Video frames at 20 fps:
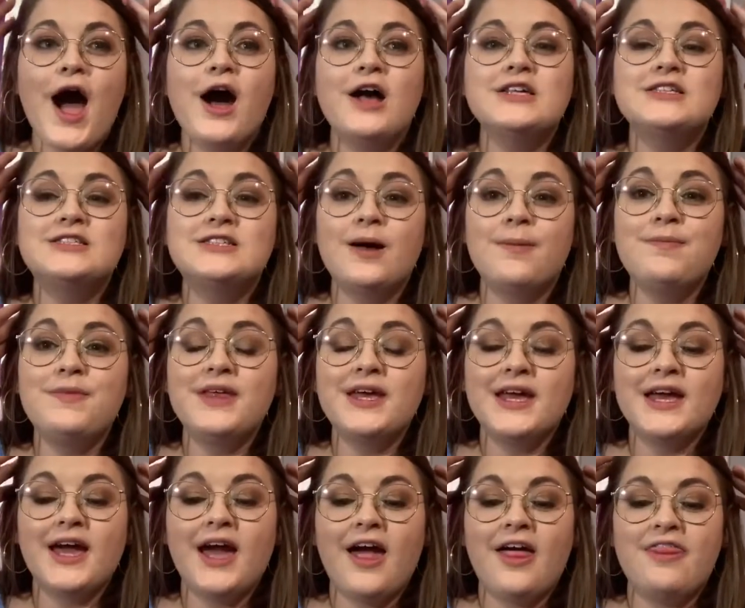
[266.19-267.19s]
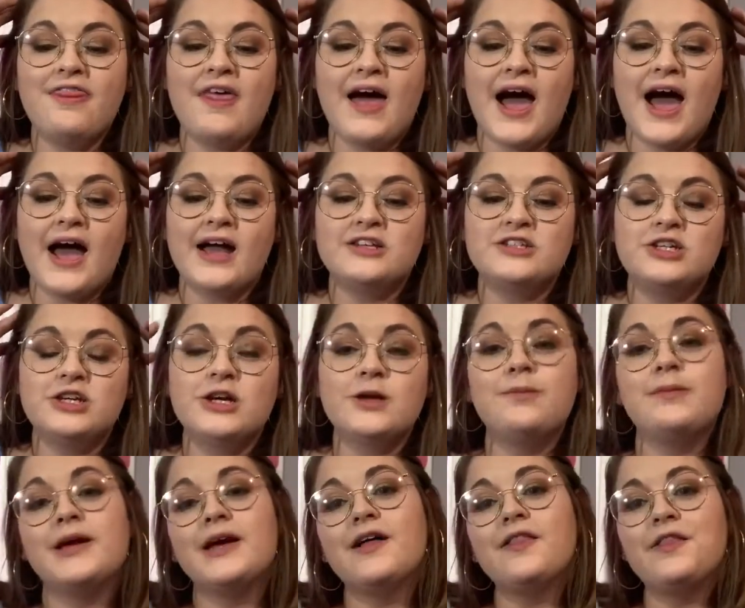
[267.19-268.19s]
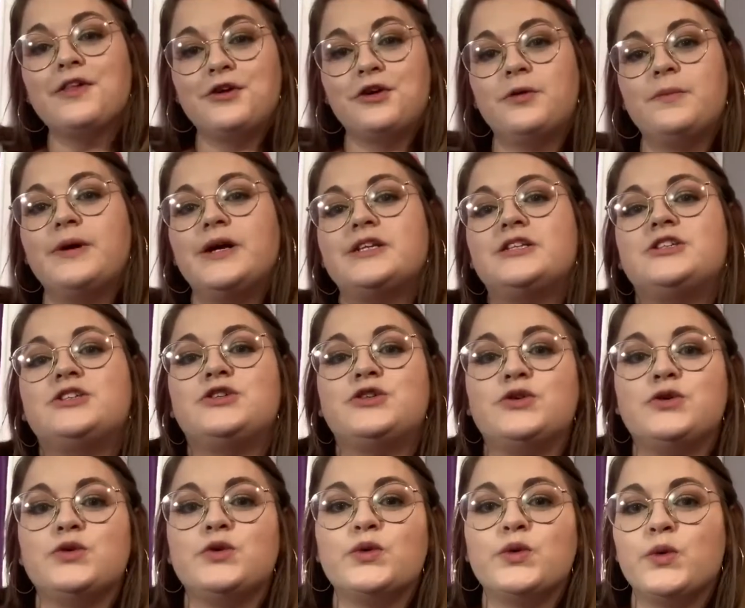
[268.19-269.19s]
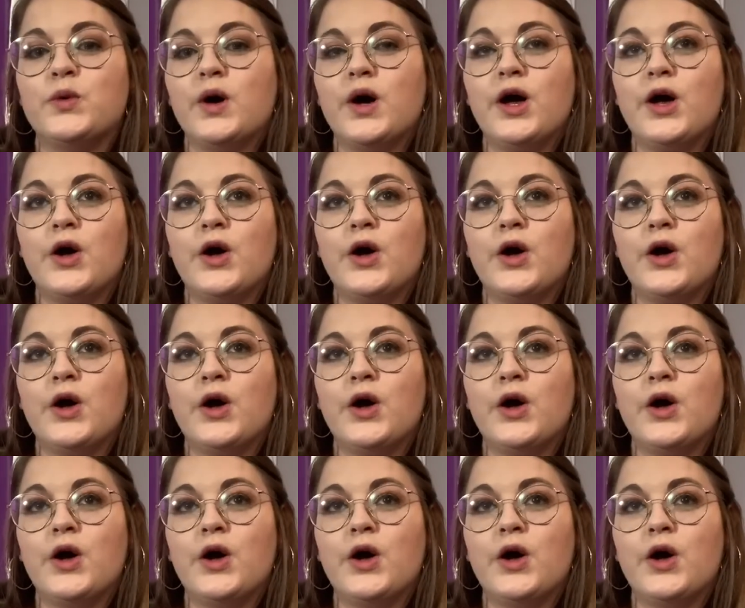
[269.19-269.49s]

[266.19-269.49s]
Something that took me a little bit to